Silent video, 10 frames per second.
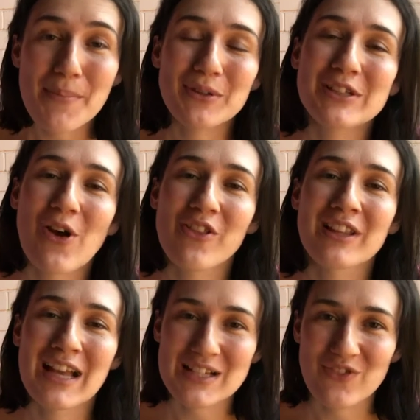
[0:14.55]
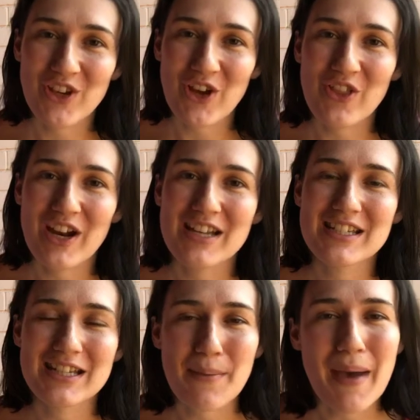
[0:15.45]
building on the last video that I
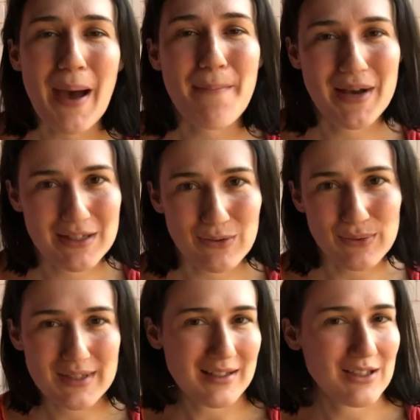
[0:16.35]
did about puzzles.